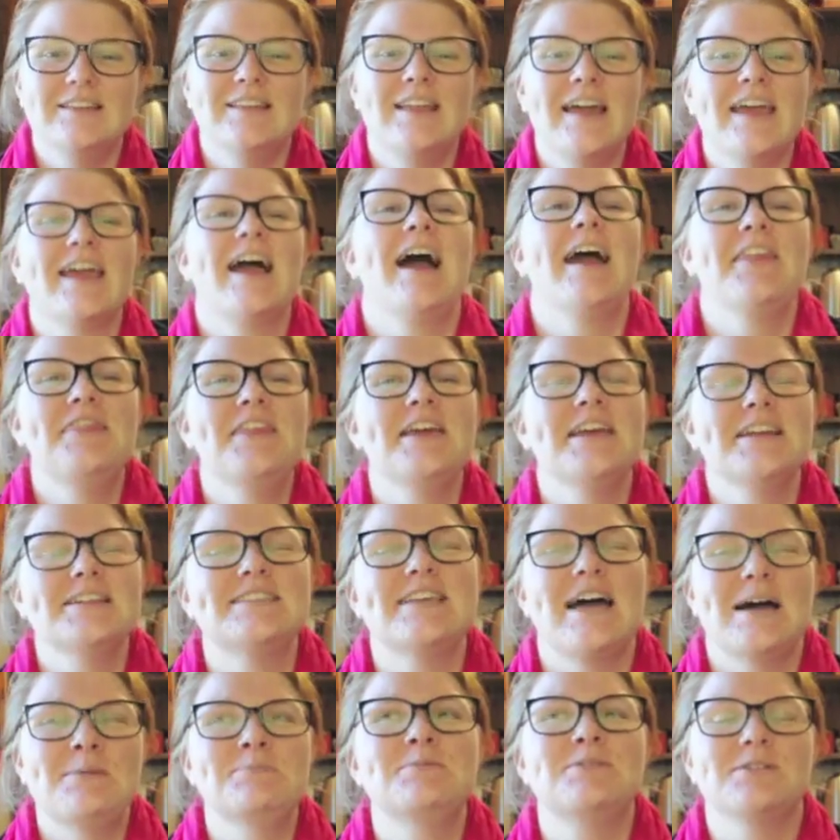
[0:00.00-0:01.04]
Like, I think it's
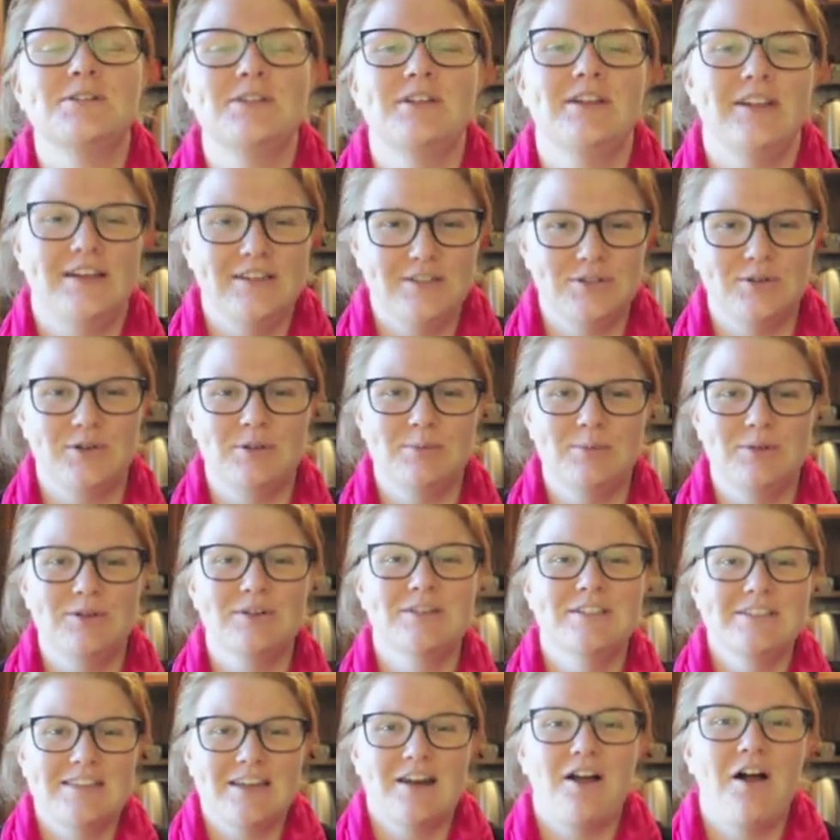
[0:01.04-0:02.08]
absolutely adorable,
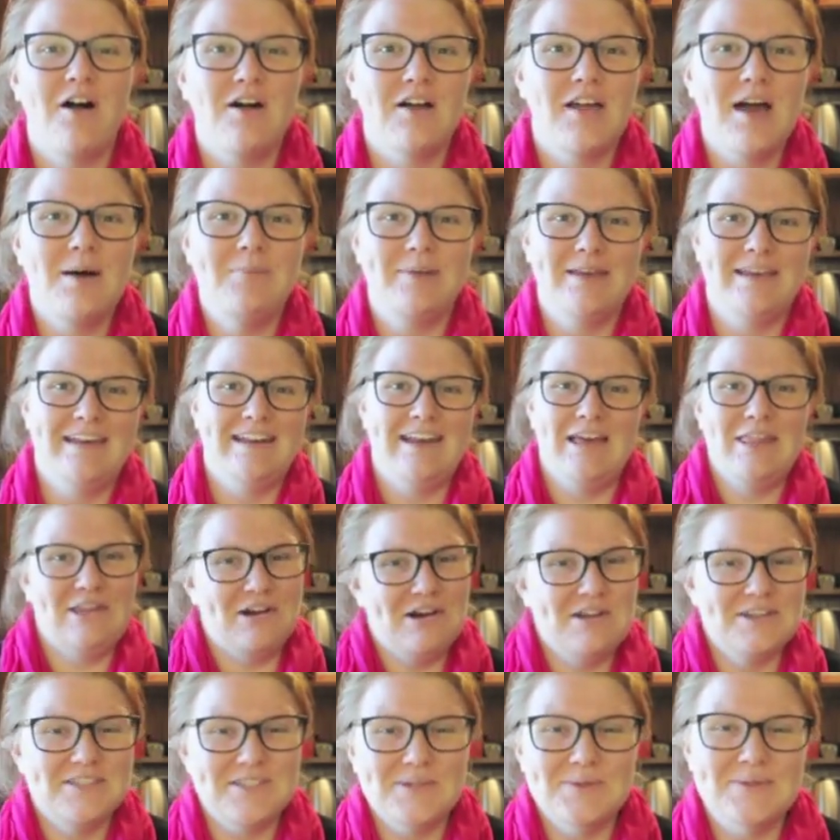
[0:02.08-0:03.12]
because they're all coming in and they're
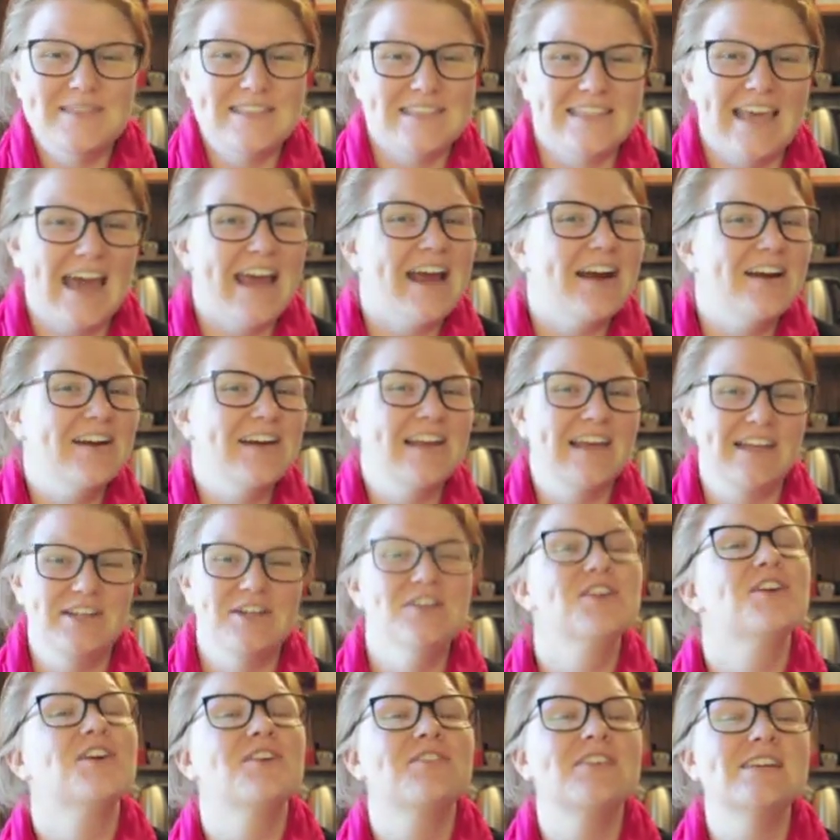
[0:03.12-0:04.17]
all so scared and
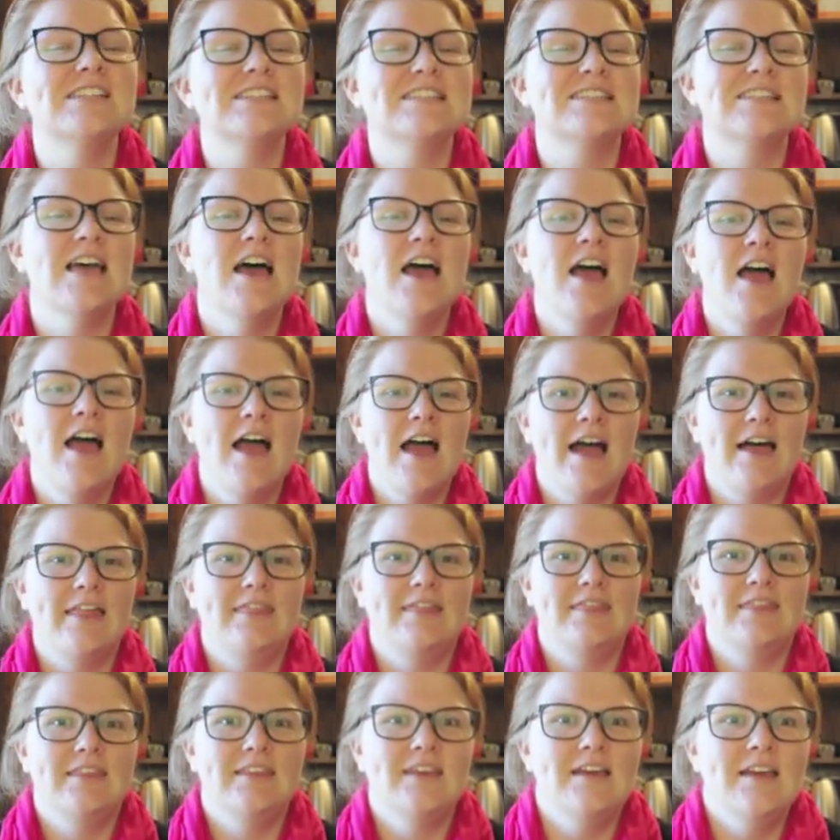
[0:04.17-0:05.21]
nervous,
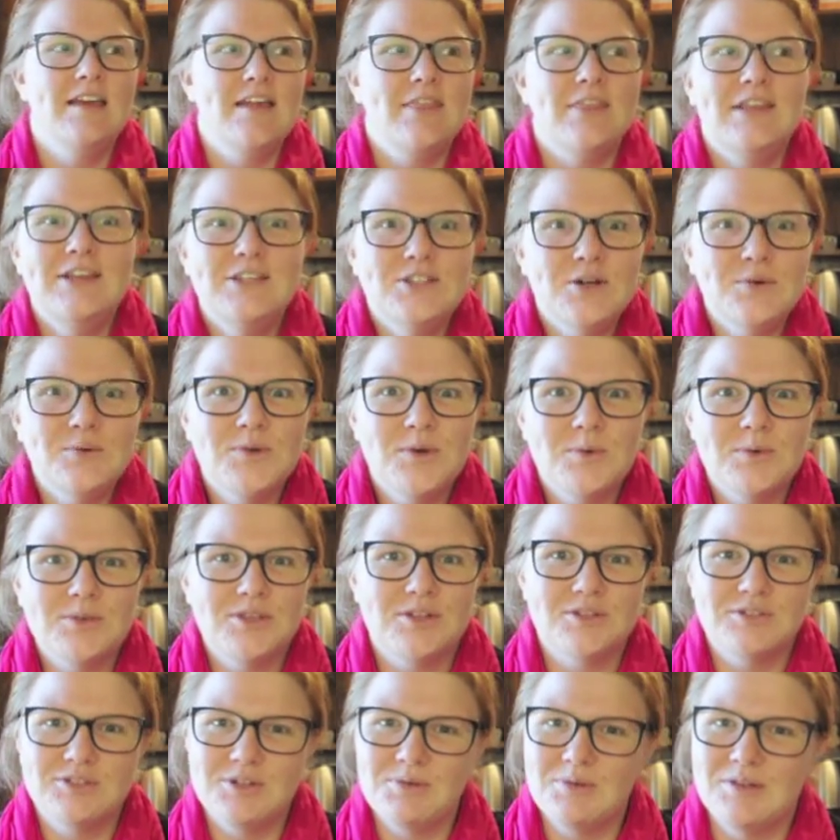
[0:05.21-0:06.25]
and they don't know what
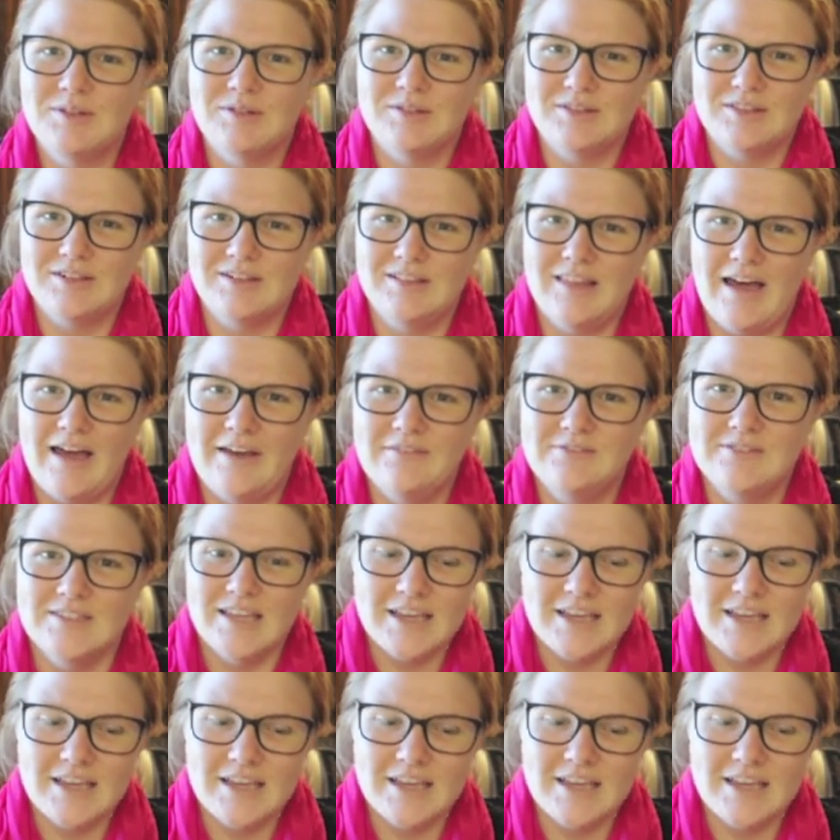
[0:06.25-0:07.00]
they're doing with their lives.